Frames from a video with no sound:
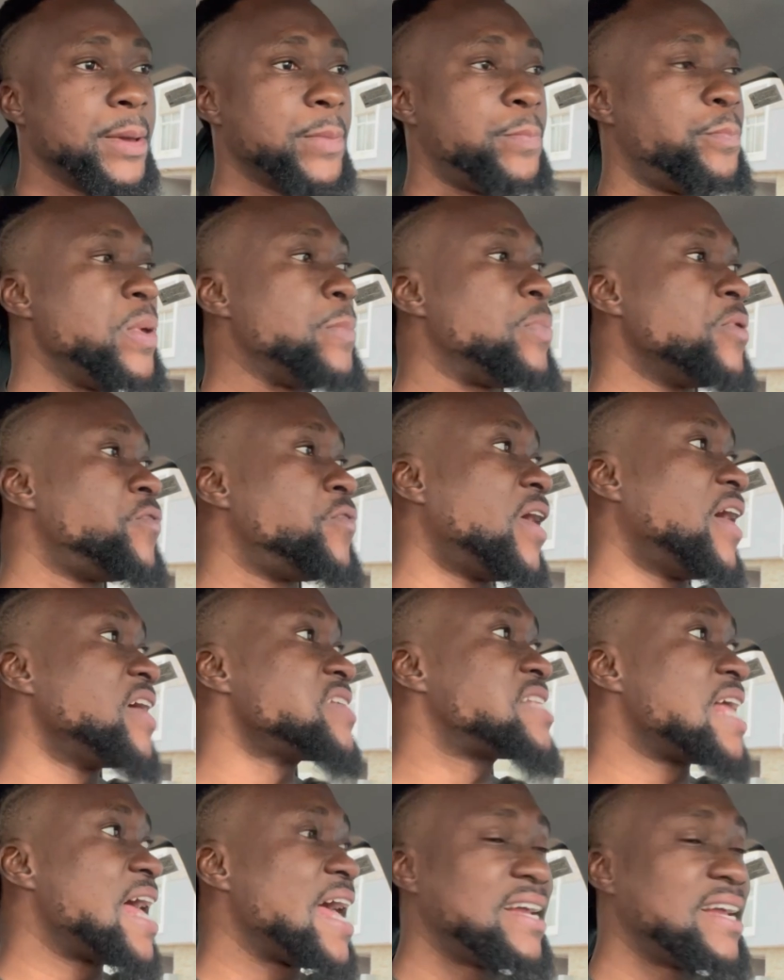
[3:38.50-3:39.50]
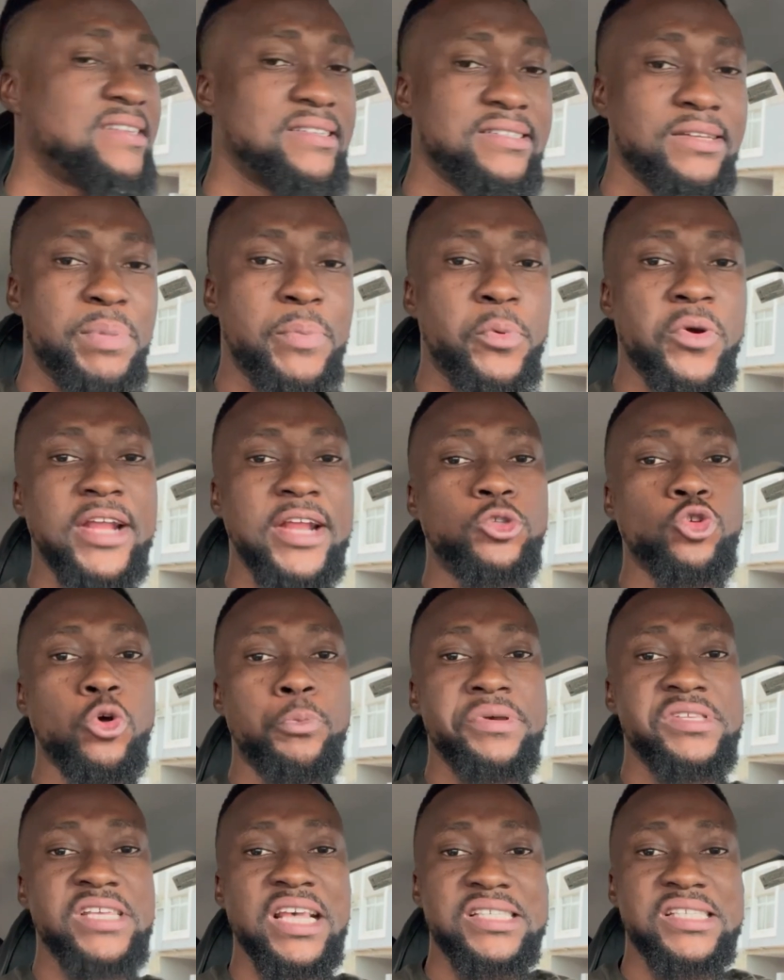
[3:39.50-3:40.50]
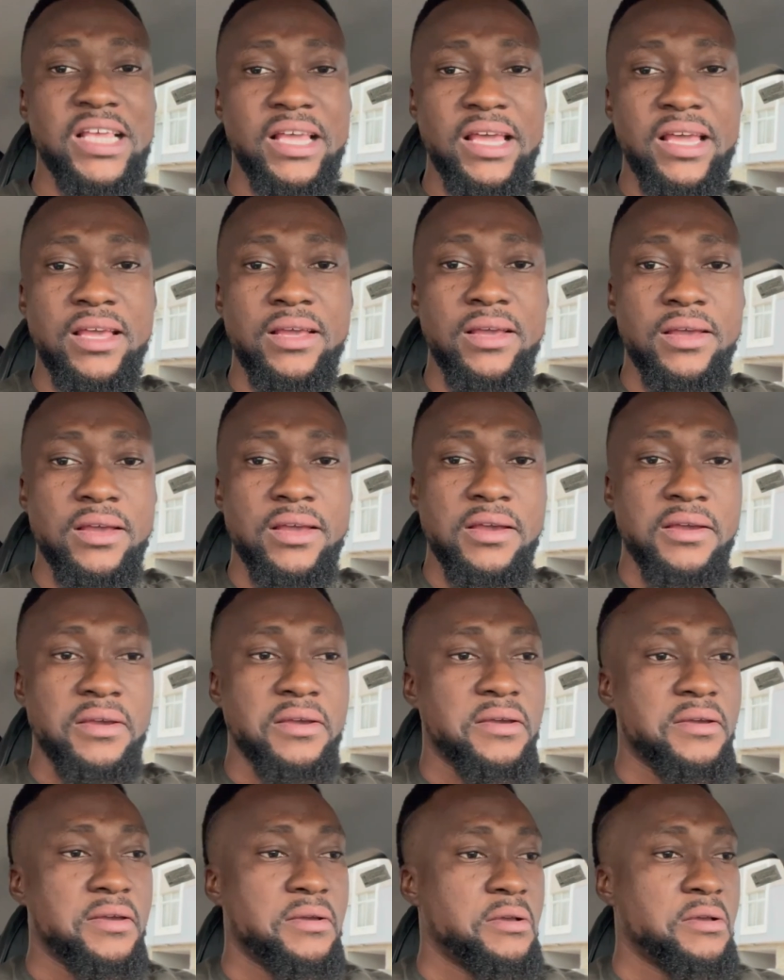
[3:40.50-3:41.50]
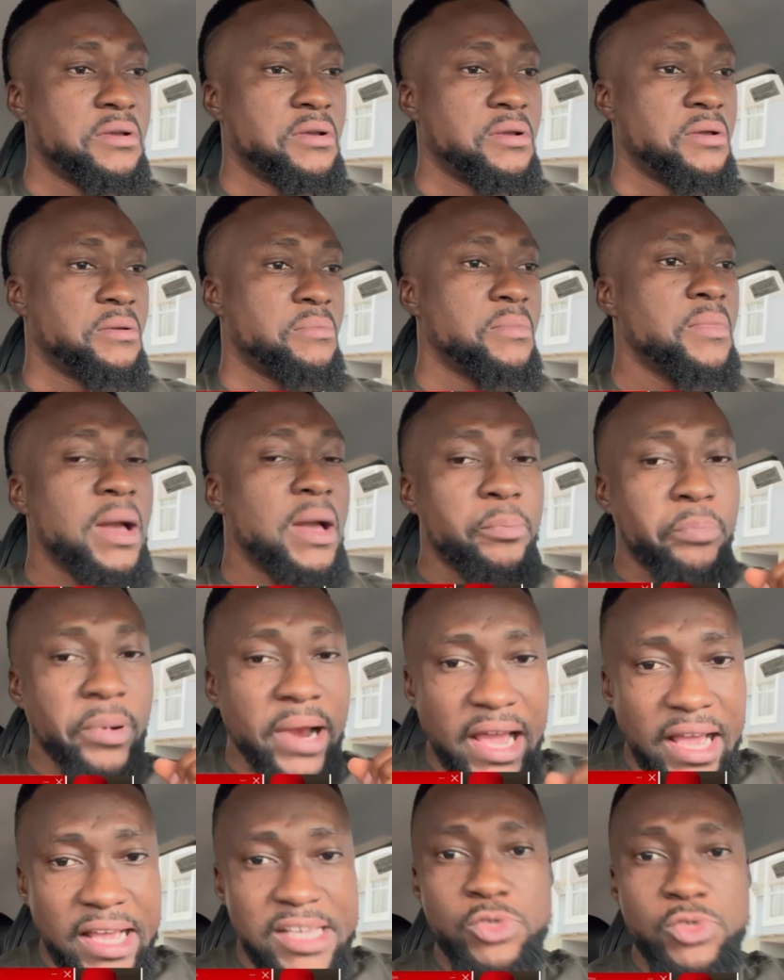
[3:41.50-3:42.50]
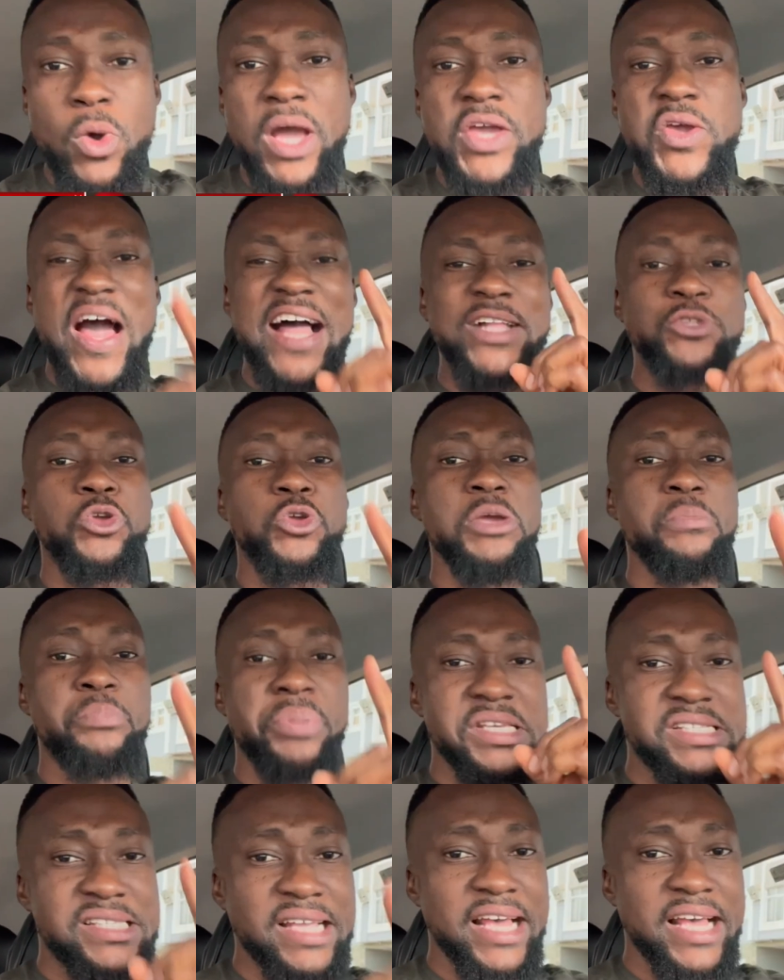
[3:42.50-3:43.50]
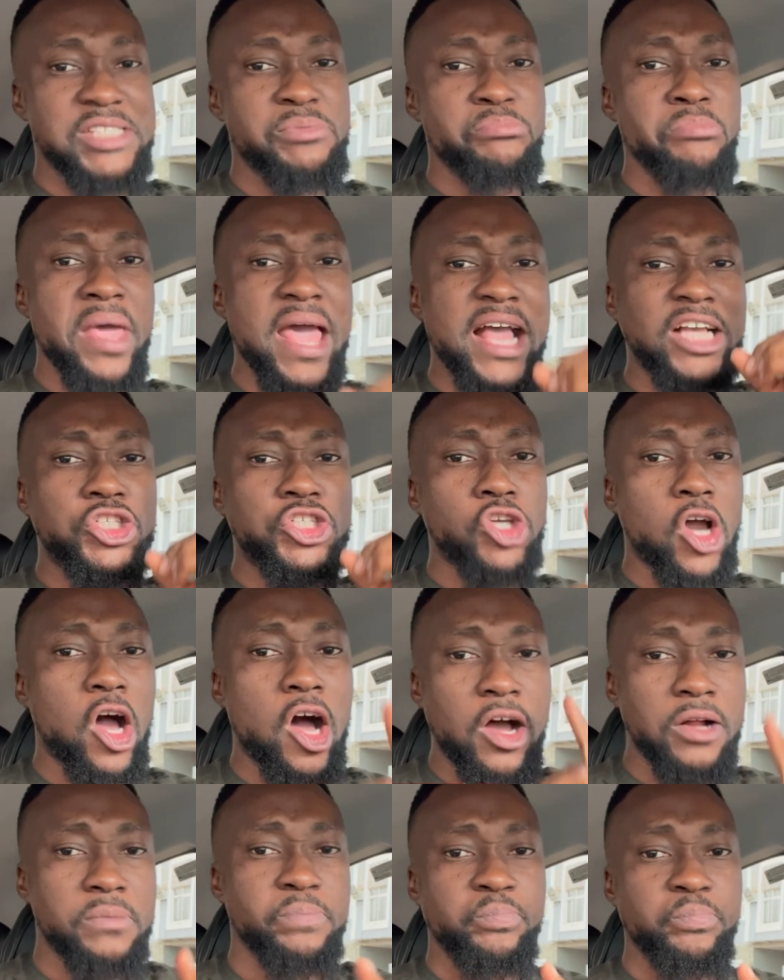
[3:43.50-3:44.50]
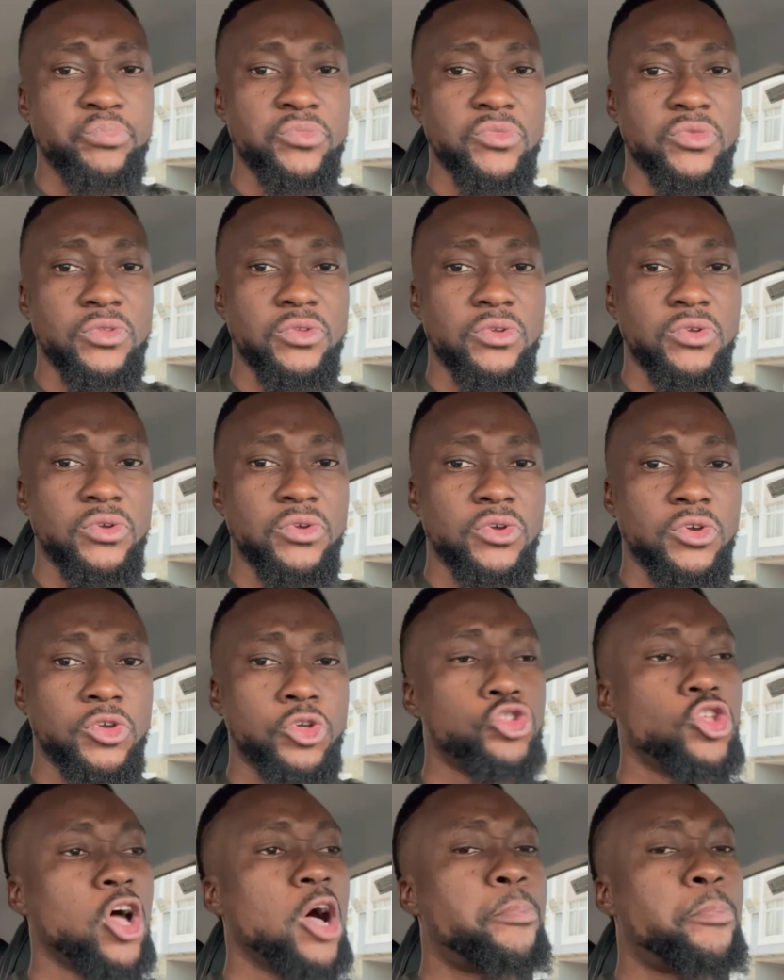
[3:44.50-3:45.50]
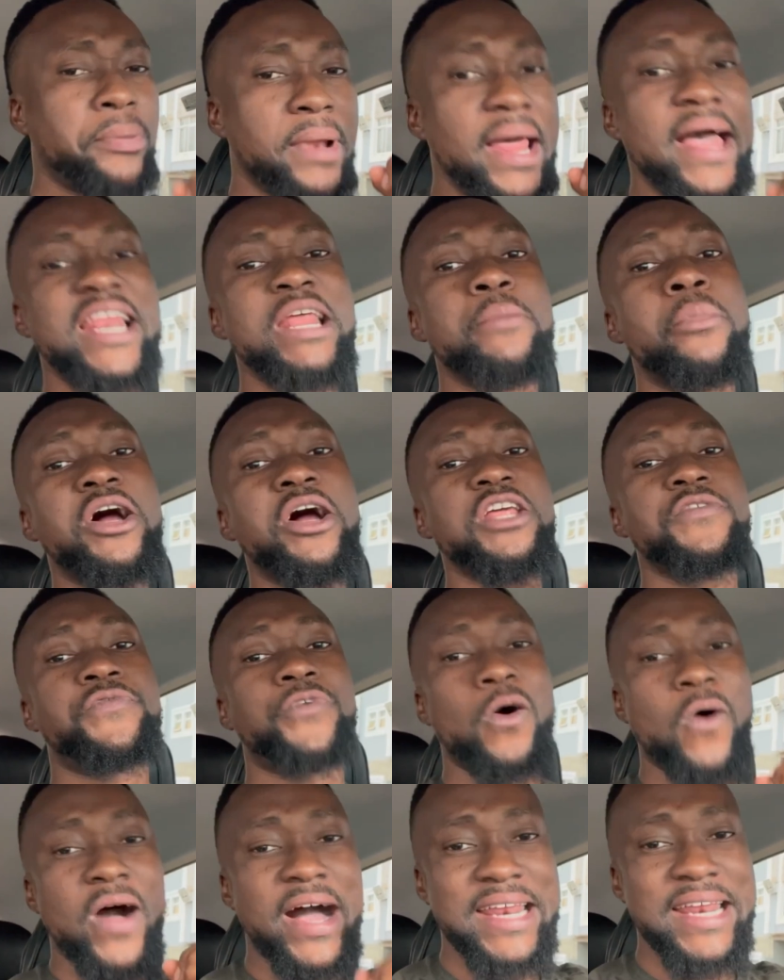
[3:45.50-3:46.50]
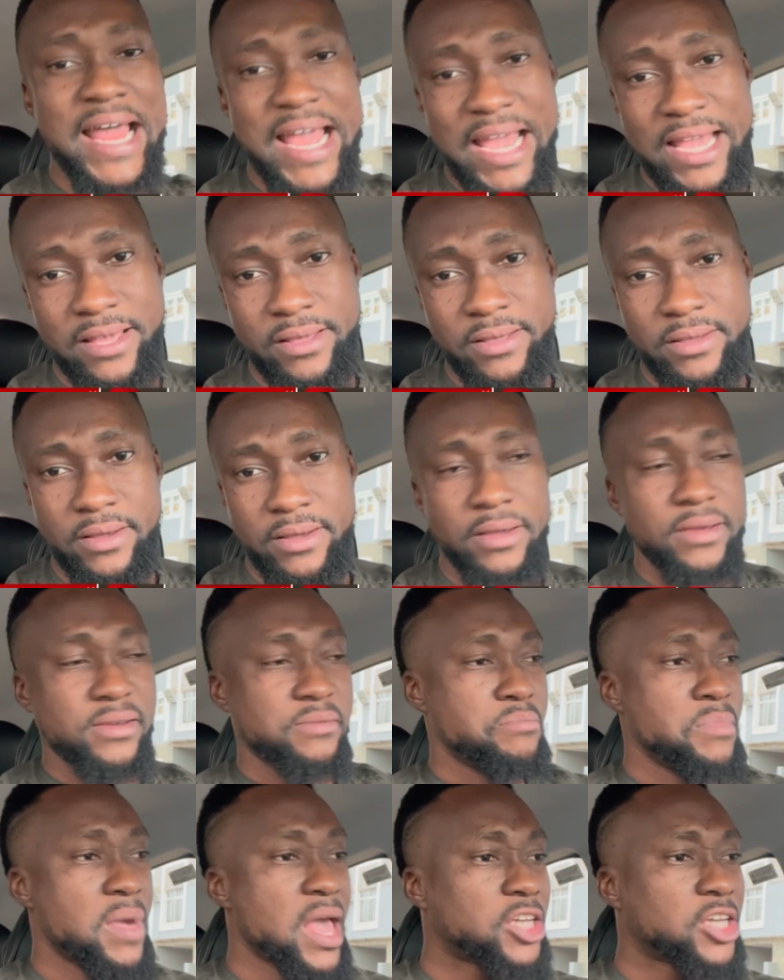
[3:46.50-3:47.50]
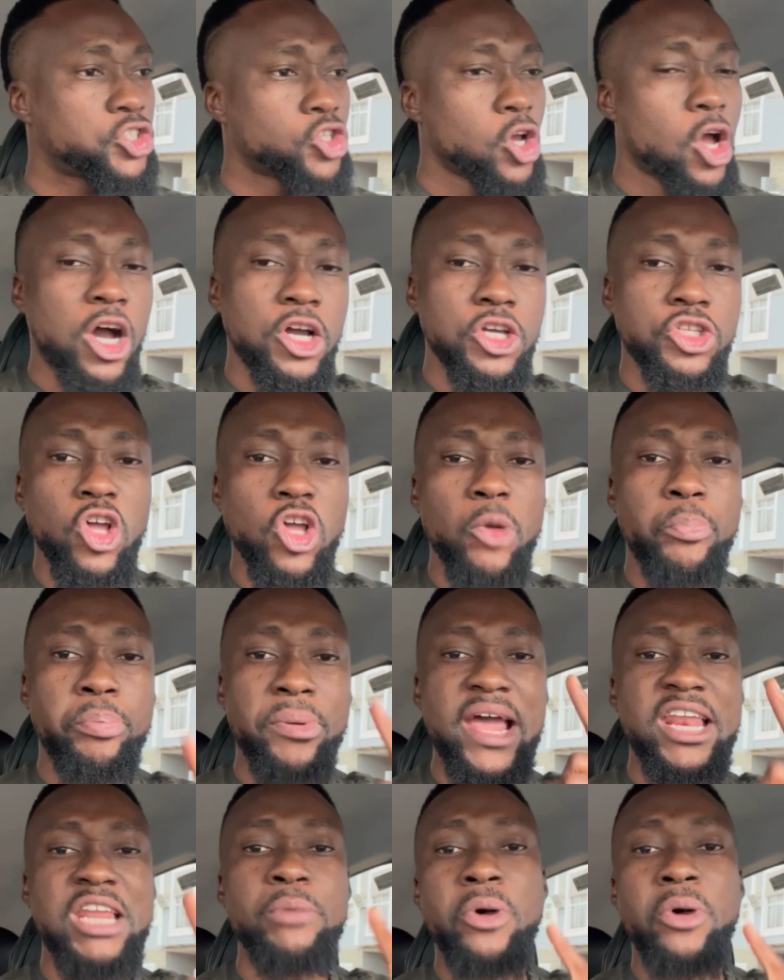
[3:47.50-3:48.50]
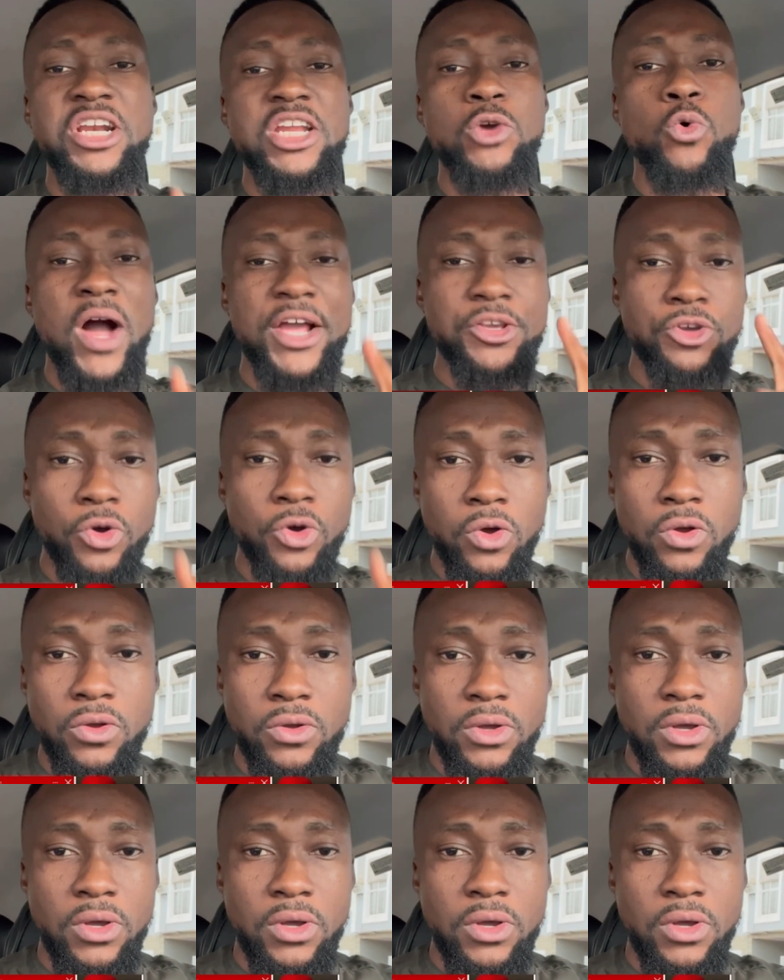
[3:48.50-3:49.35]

people for outside. The people they do business say, please, when you are doing business, make sure you don't play anybody 419. Make sure you don't play anybody while you.